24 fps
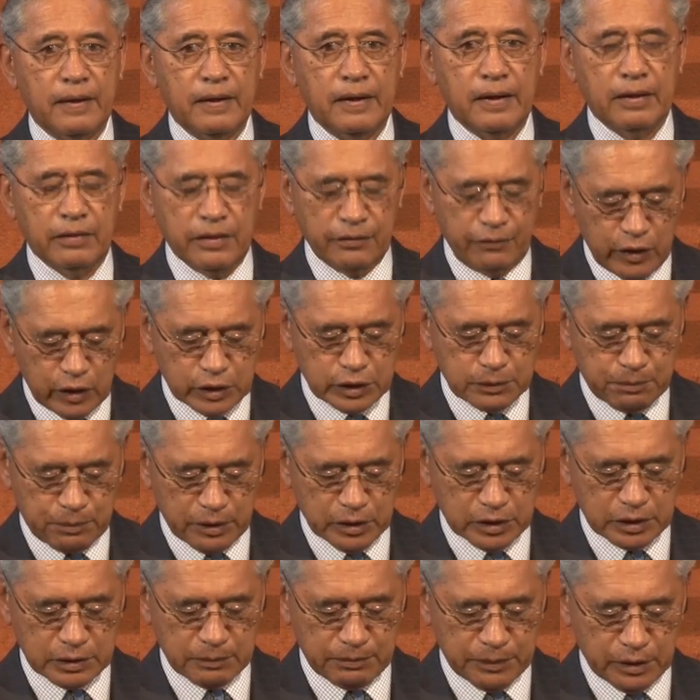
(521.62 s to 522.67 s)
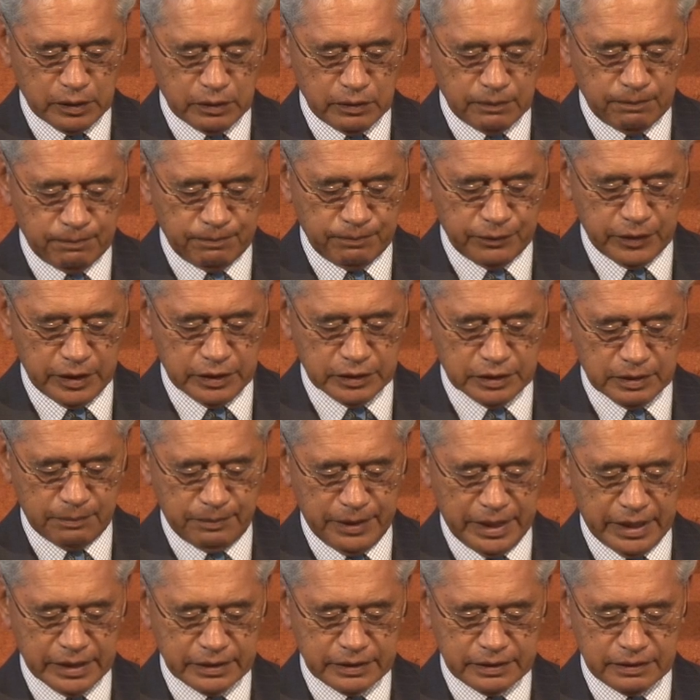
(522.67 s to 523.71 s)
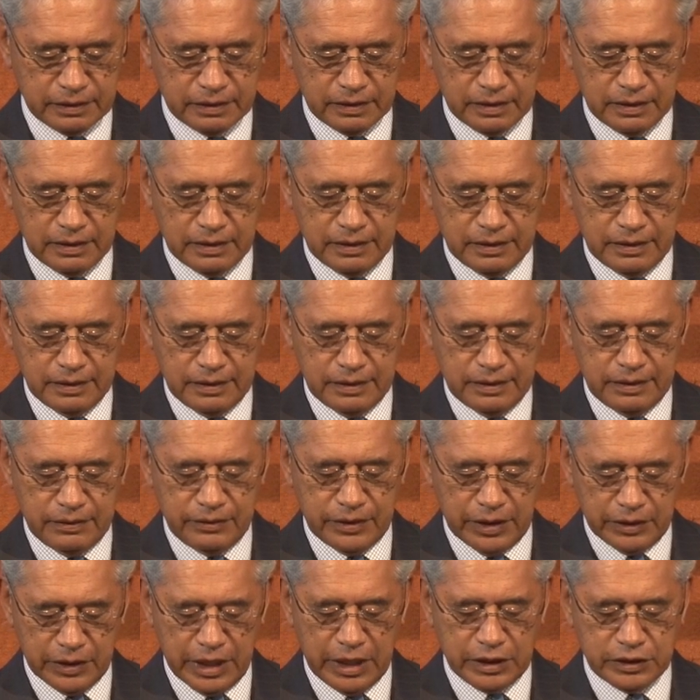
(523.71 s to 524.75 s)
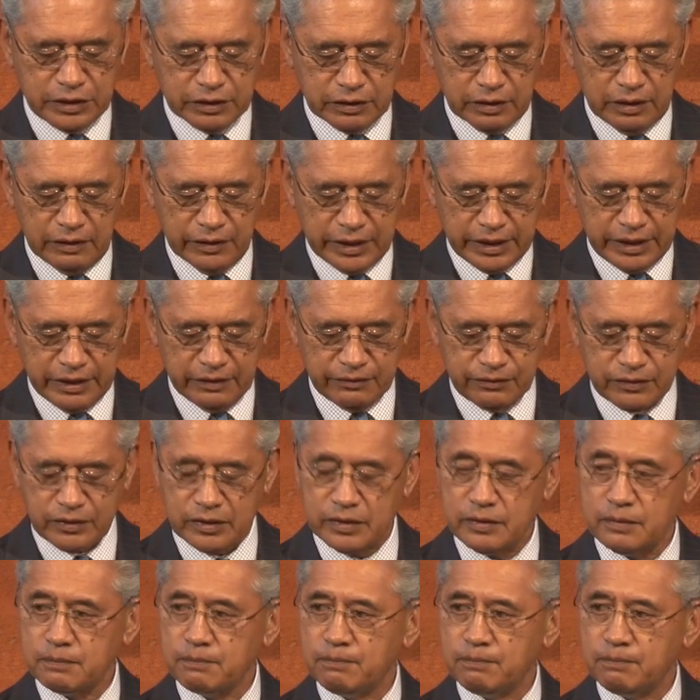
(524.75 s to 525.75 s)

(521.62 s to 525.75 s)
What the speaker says: And the first principle is about the nature of a gift.